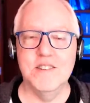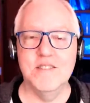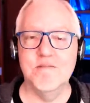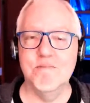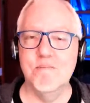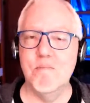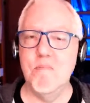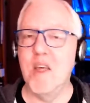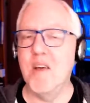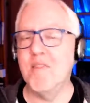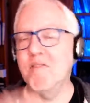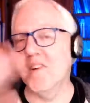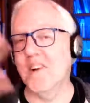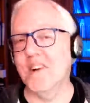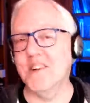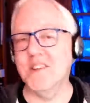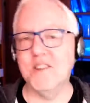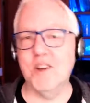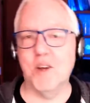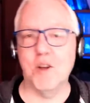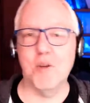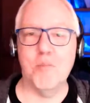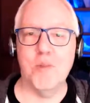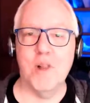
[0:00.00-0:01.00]
Never had
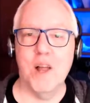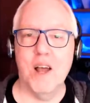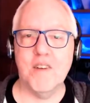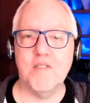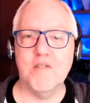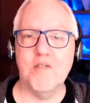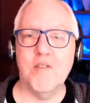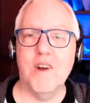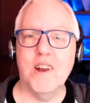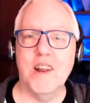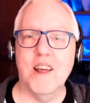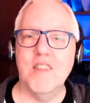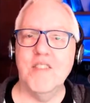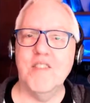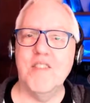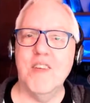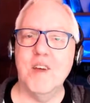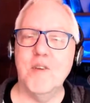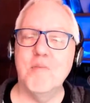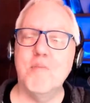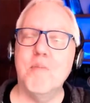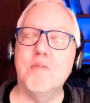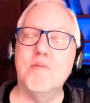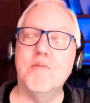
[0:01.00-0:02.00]
done a Black Friday
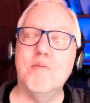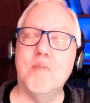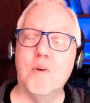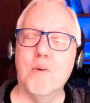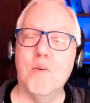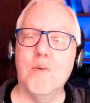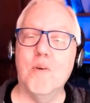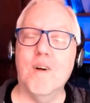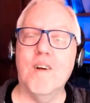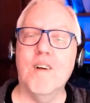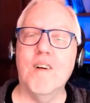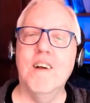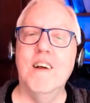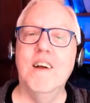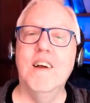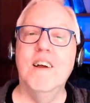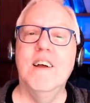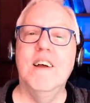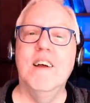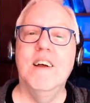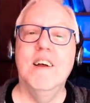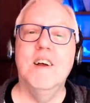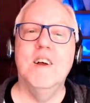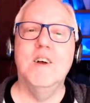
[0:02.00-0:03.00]
thing before,
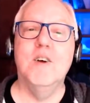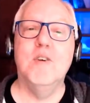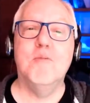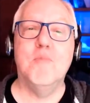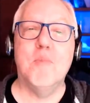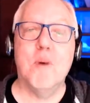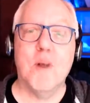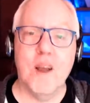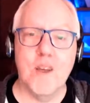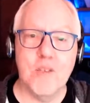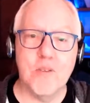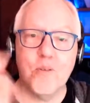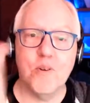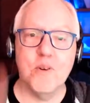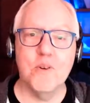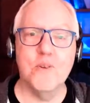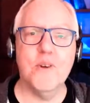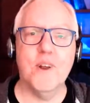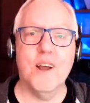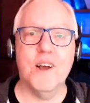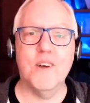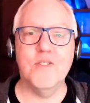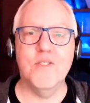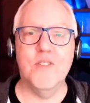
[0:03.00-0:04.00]
but I
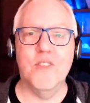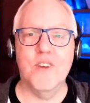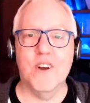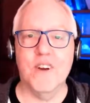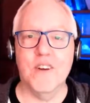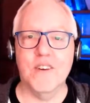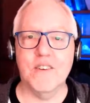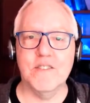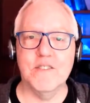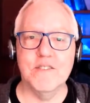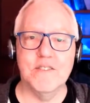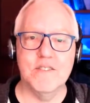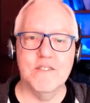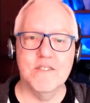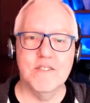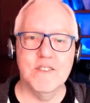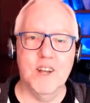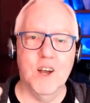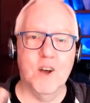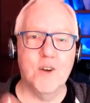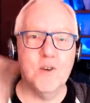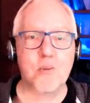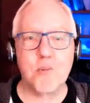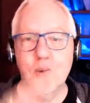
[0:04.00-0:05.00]
threw it out there.
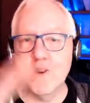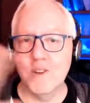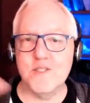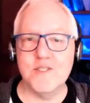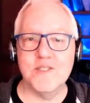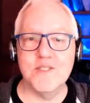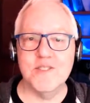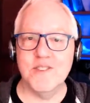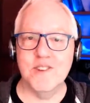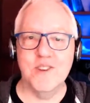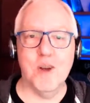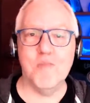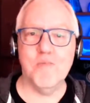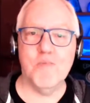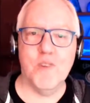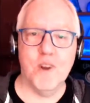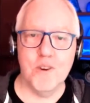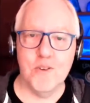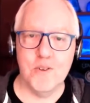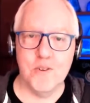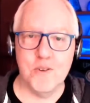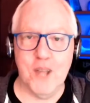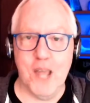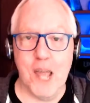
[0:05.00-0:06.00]
Now, it wasn't an
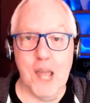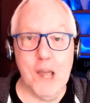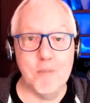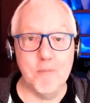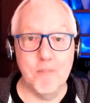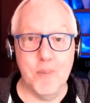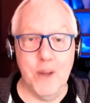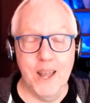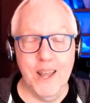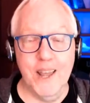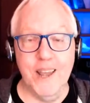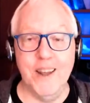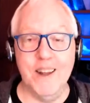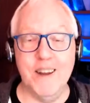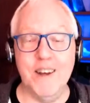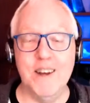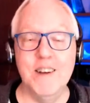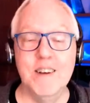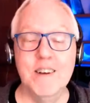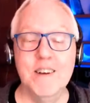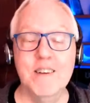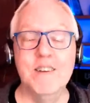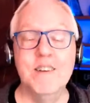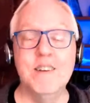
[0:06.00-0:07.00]
UpViral
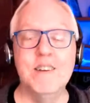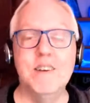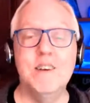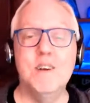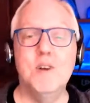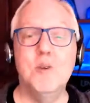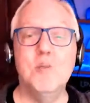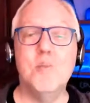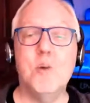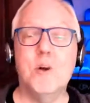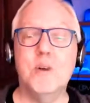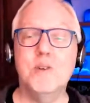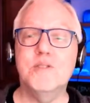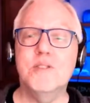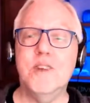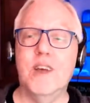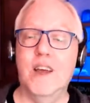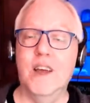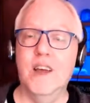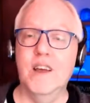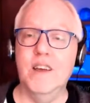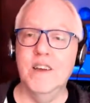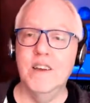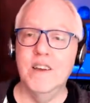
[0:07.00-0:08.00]
campaign per
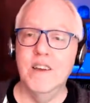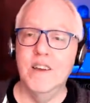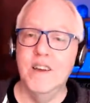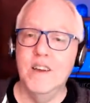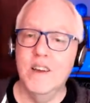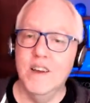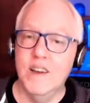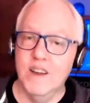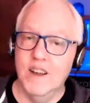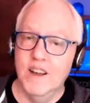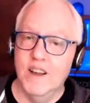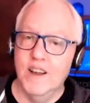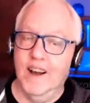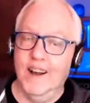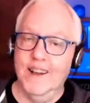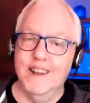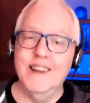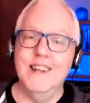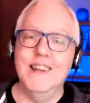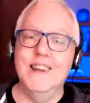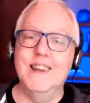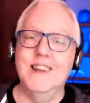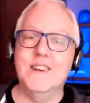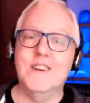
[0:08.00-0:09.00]
se. I
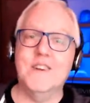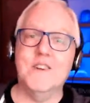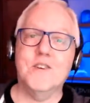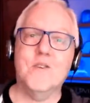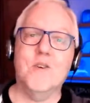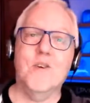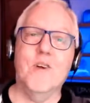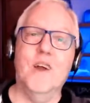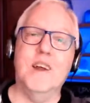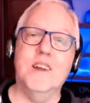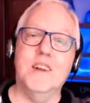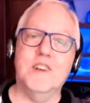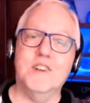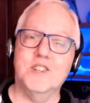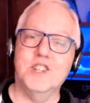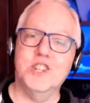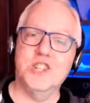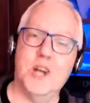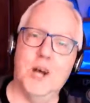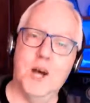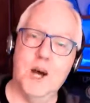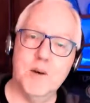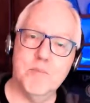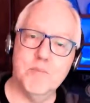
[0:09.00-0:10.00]
needed to create a
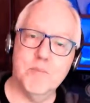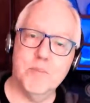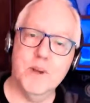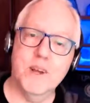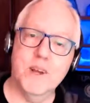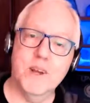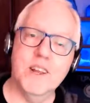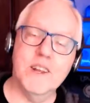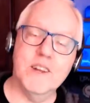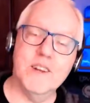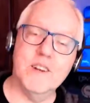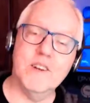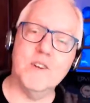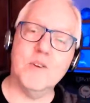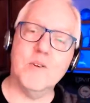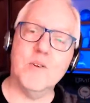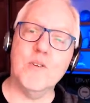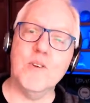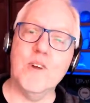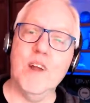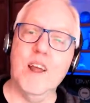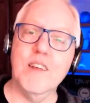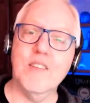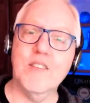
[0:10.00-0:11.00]
shop. I needed to
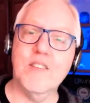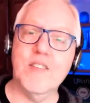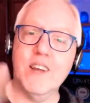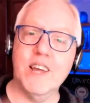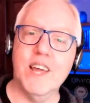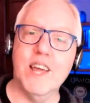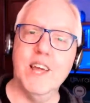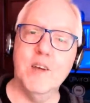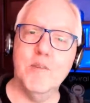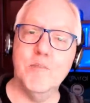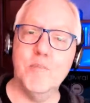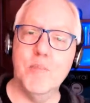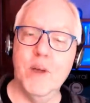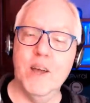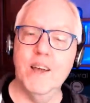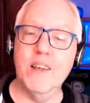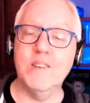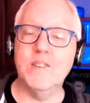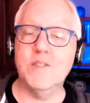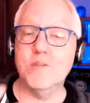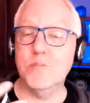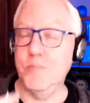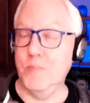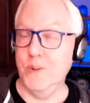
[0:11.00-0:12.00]
create the
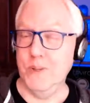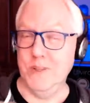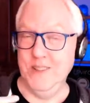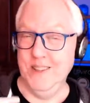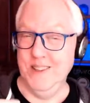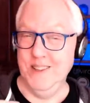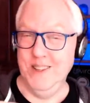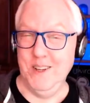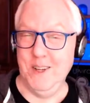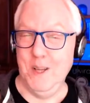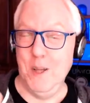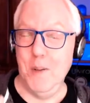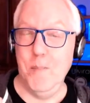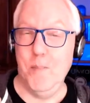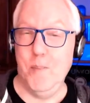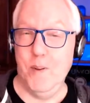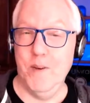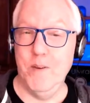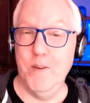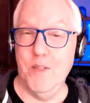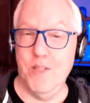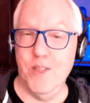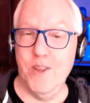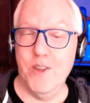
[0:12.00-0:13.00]
campaigns, but
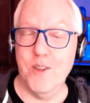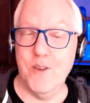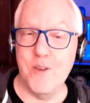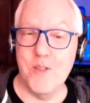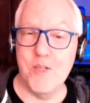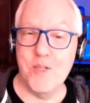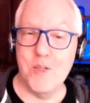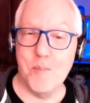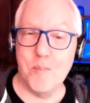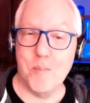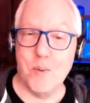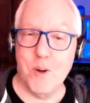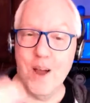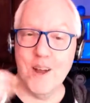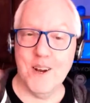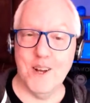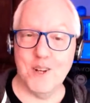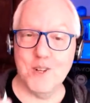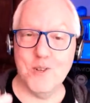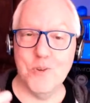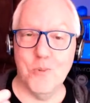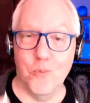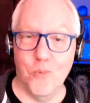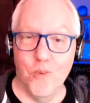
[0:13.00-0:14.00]
the
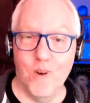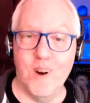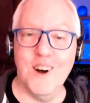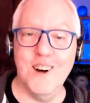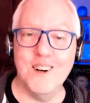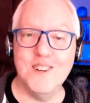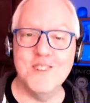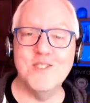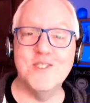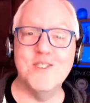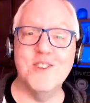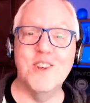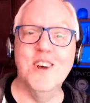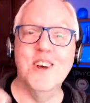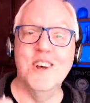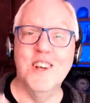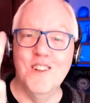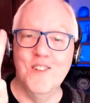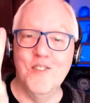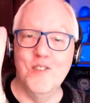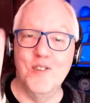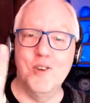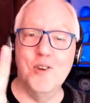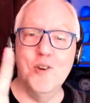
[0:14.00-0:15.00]
product was
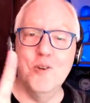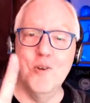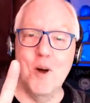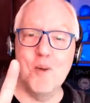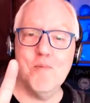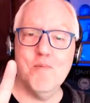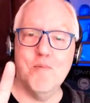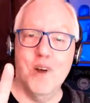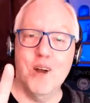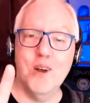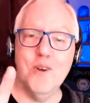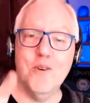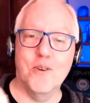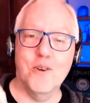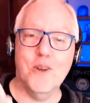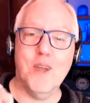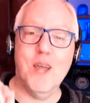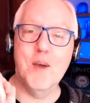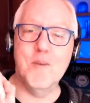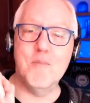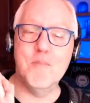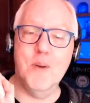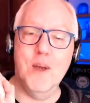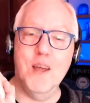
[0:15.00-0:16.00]
two UpViral
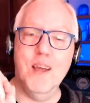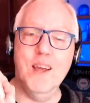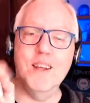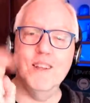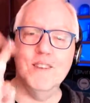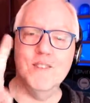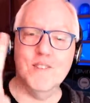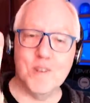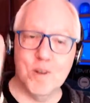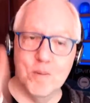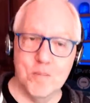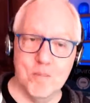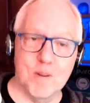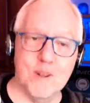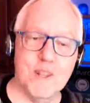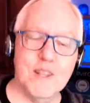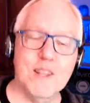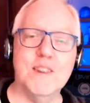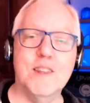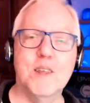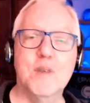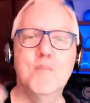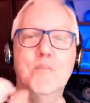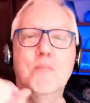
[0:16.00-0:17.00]
campaigns
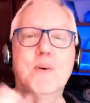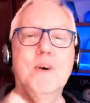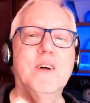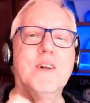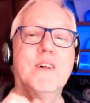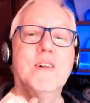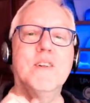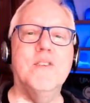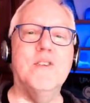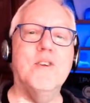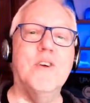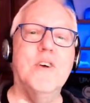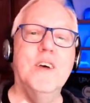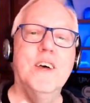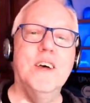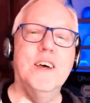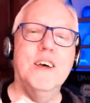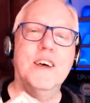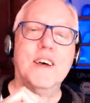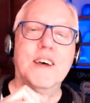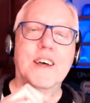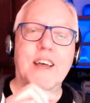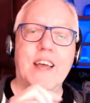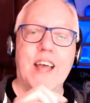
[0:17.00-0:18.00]
completely built
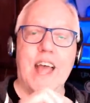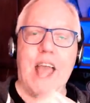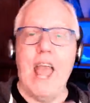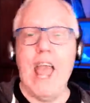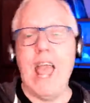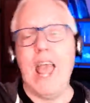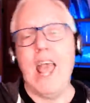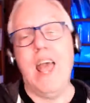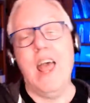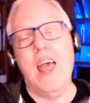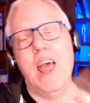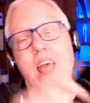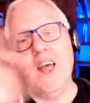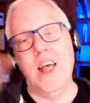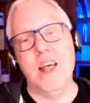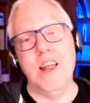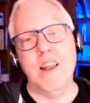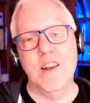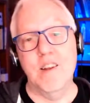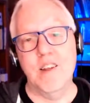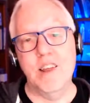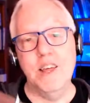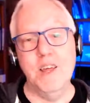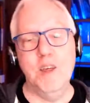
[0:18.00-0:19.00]

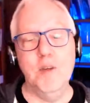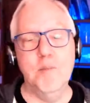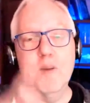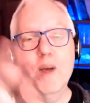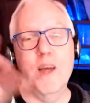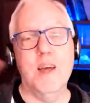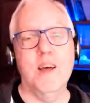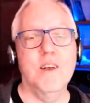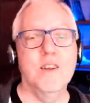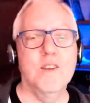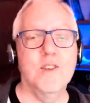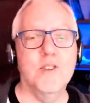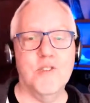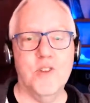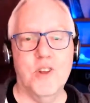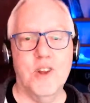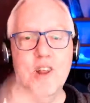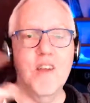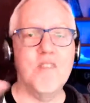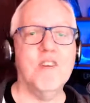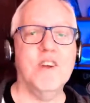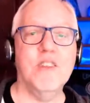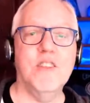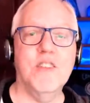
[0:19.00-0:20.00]
and emails and
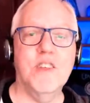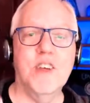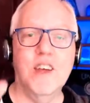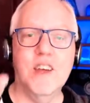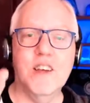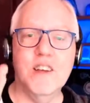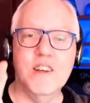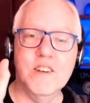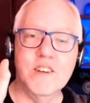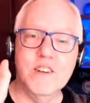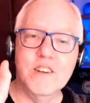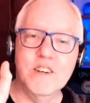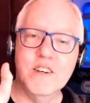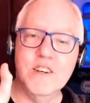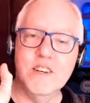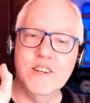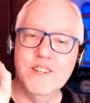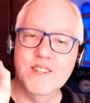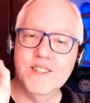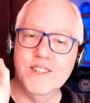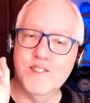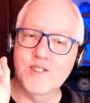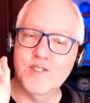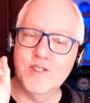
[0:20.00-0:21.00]
everything.
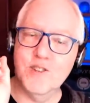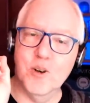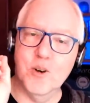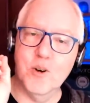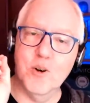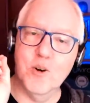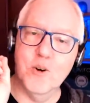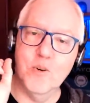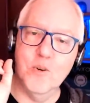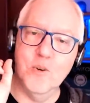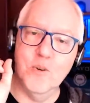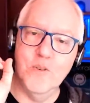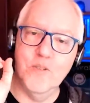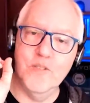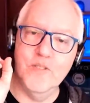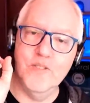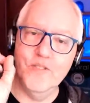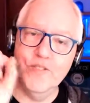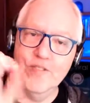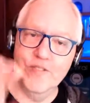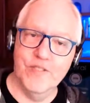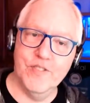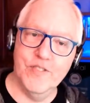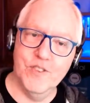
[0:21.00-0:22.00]
So
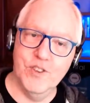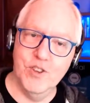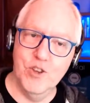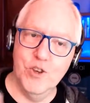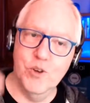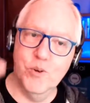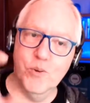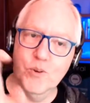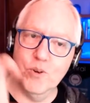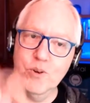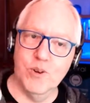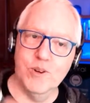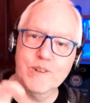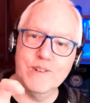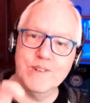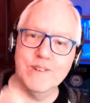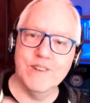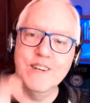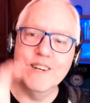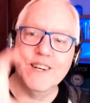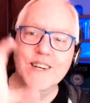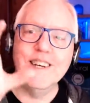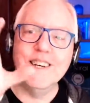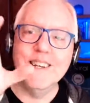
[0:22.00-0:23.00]
you
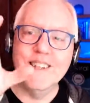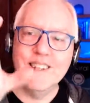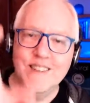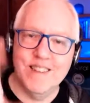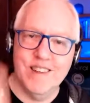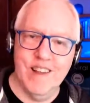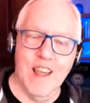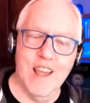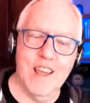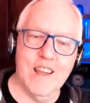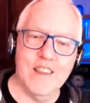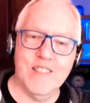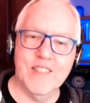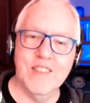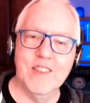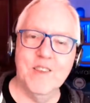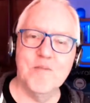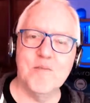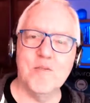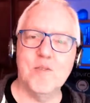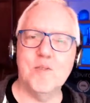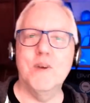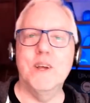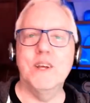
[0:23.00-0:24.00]
could take the
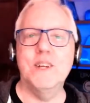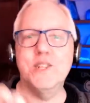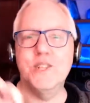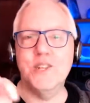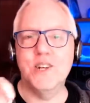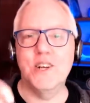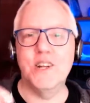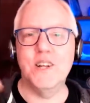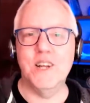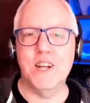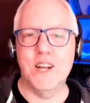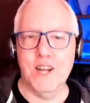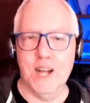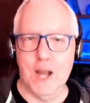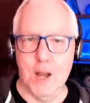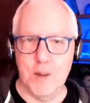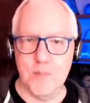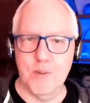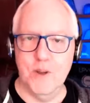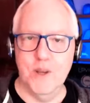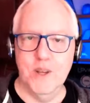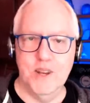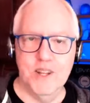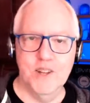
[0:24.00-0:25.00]
information and
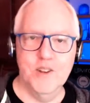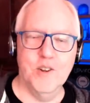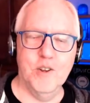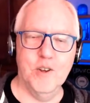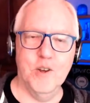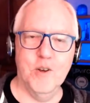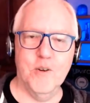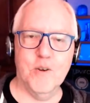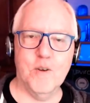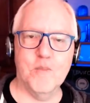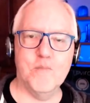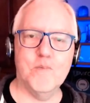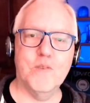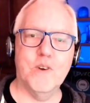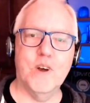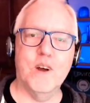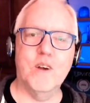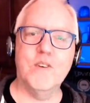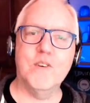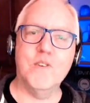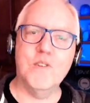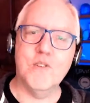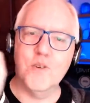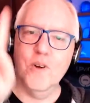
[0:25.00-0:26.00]
copy it into your
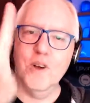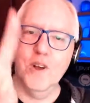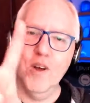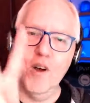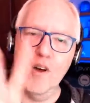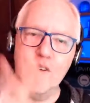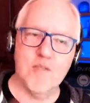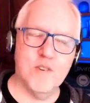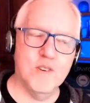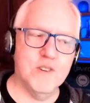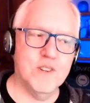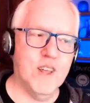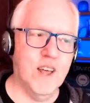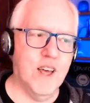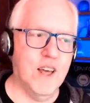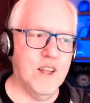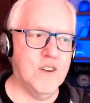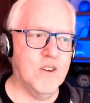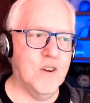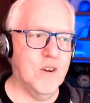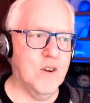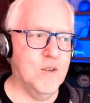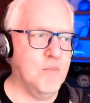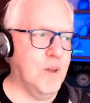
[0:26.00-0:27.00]
UpViral. So I offered
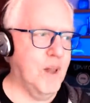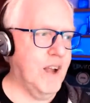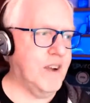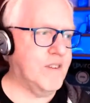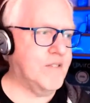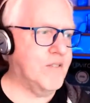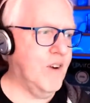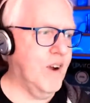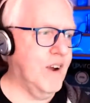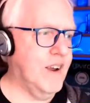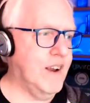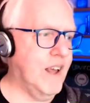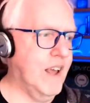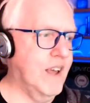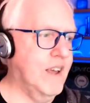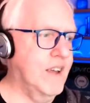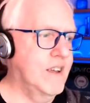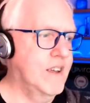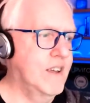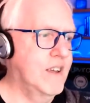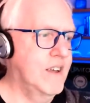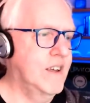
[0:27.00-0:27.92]
that on Black Friday.